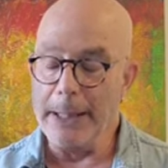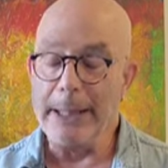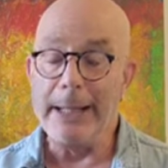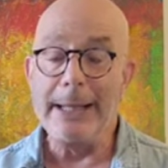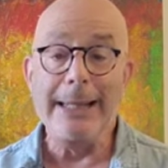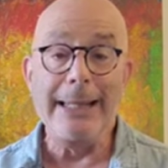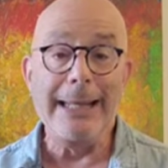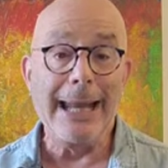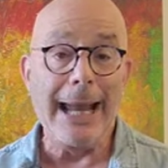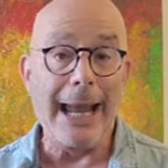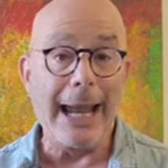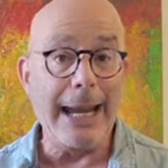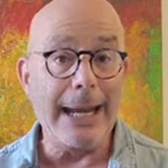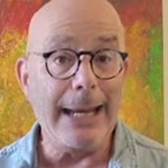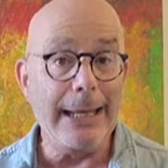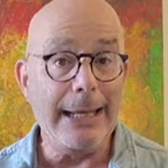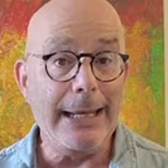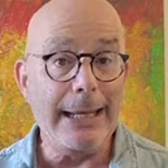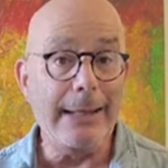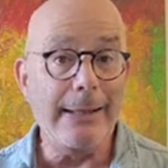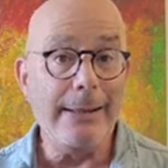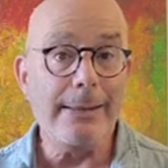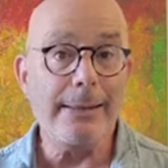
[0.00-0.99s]
But in the
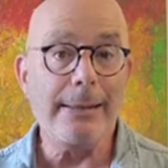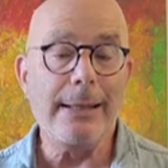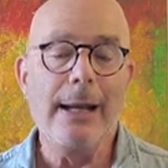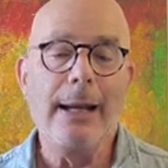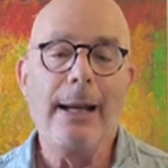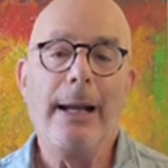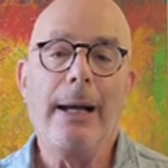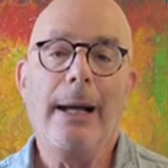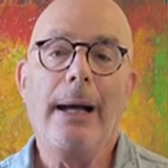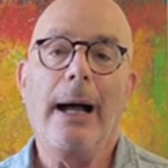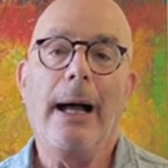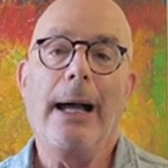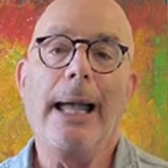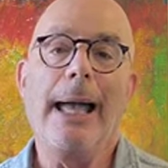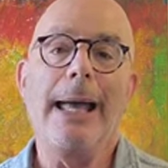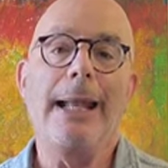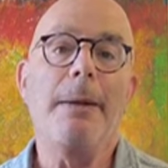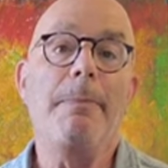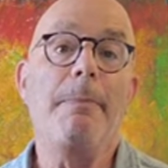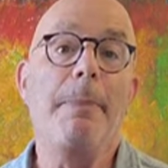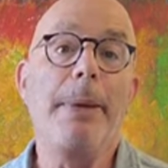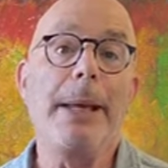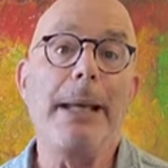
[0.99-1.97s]
80s, I
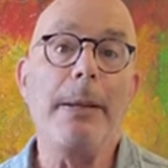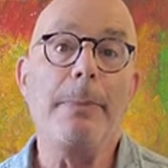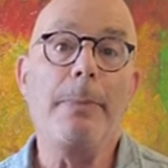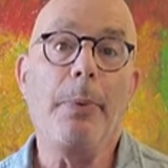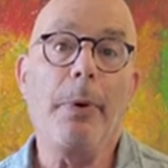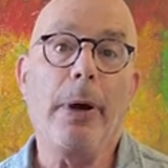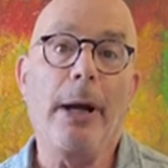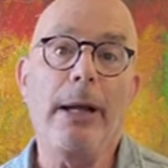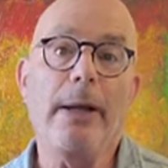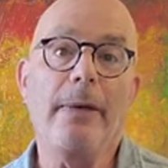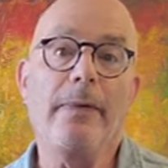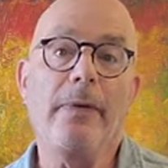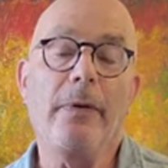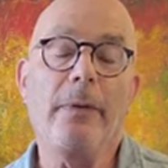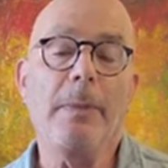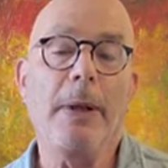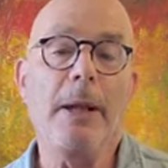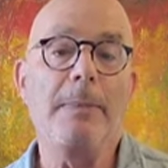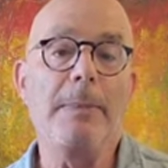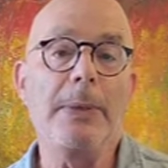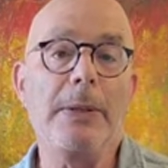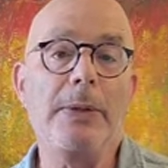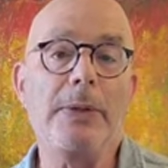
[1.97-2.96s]
had a big break from
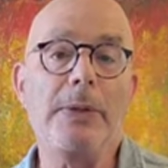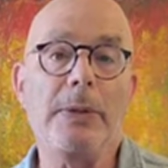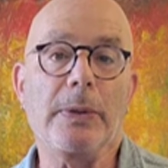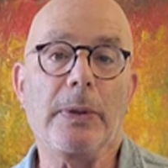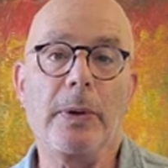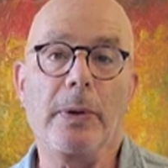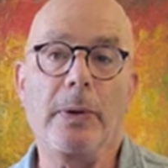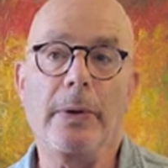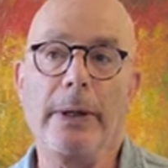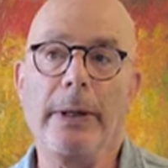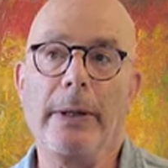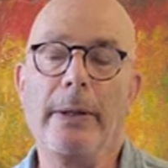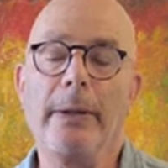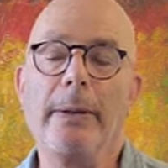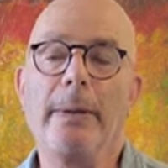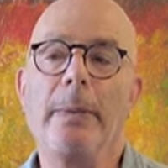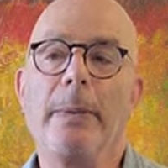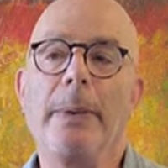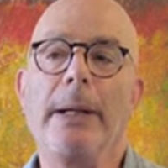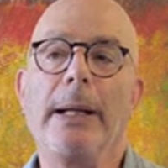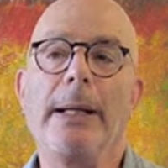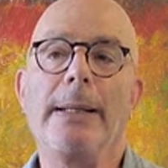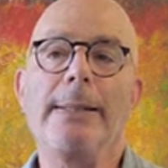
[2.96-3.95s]
my music career
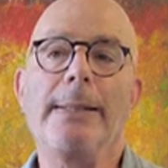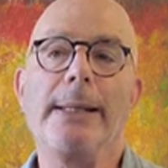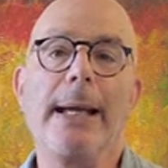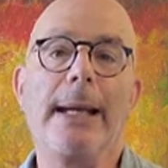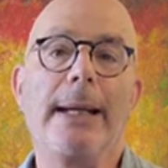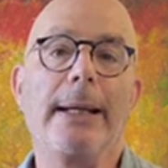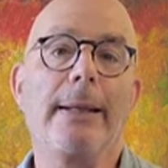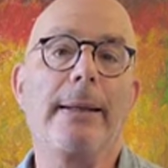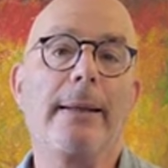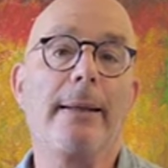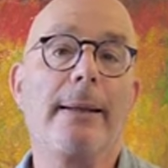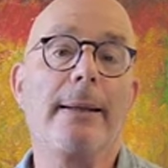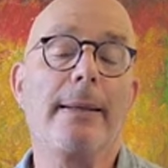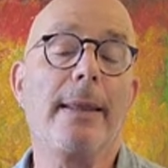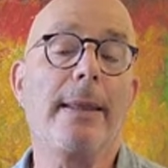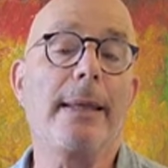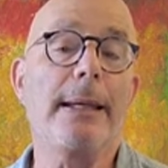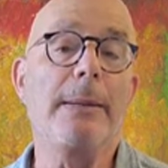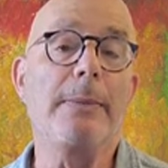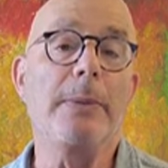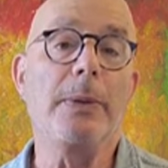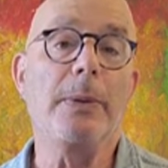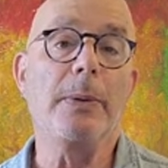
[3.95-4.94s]
when I sang the
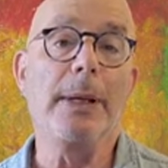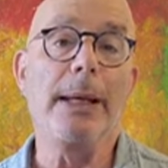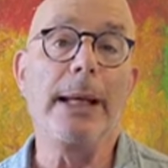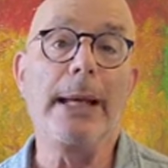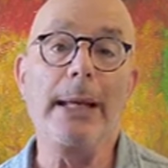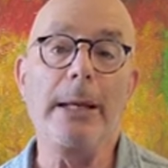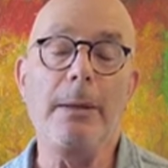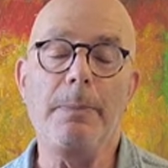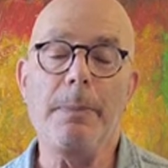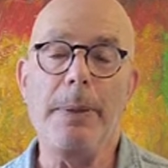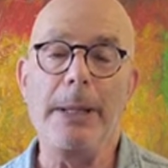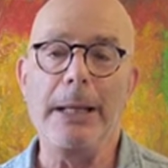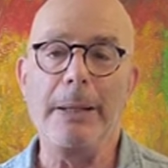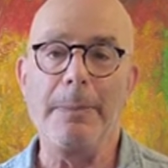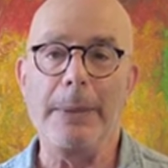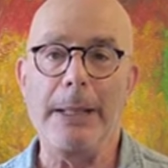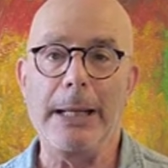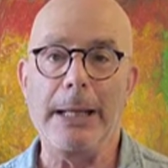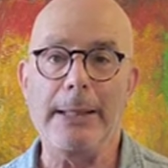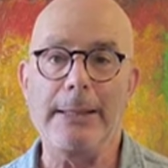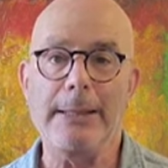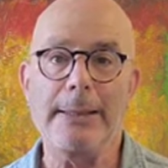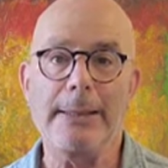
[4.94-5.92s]
theme to a hit
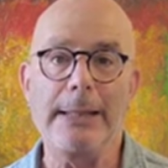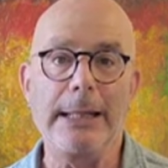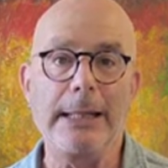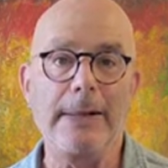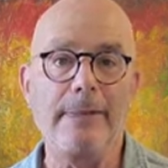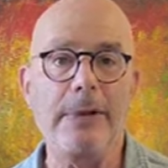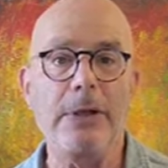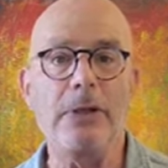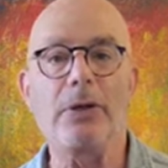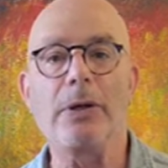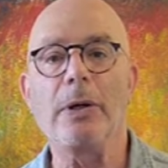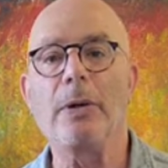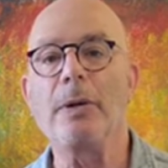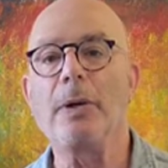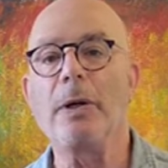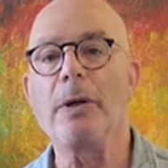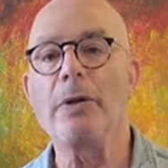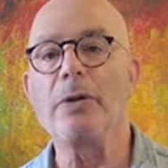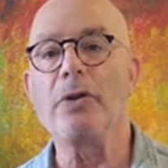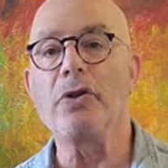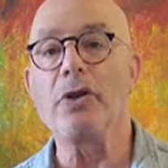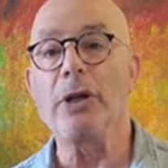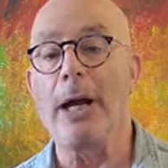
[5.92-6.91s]
PBS TV show
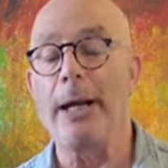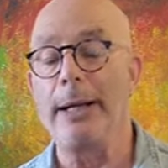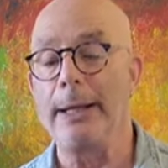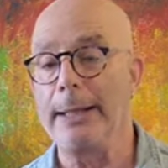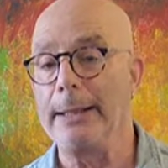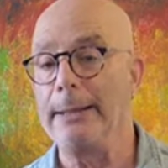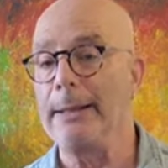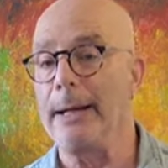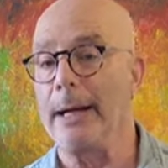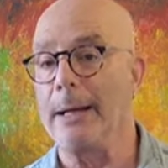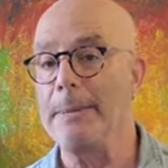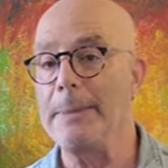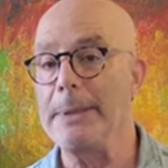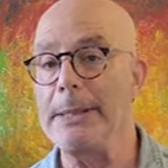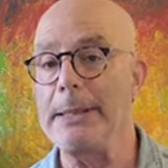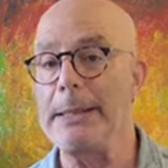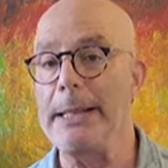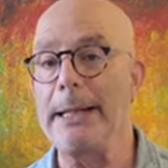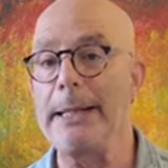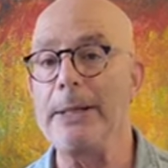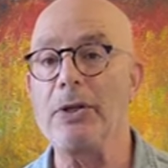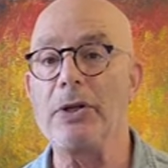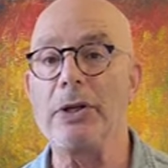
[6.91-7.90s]
called Shining Time
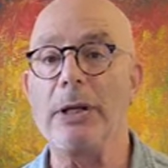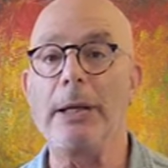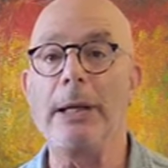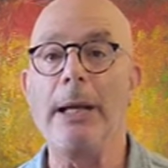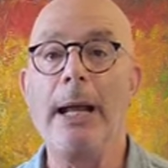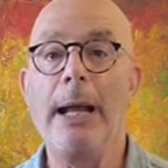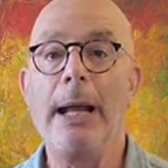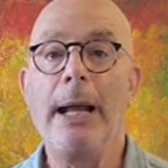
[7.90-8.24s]
Station.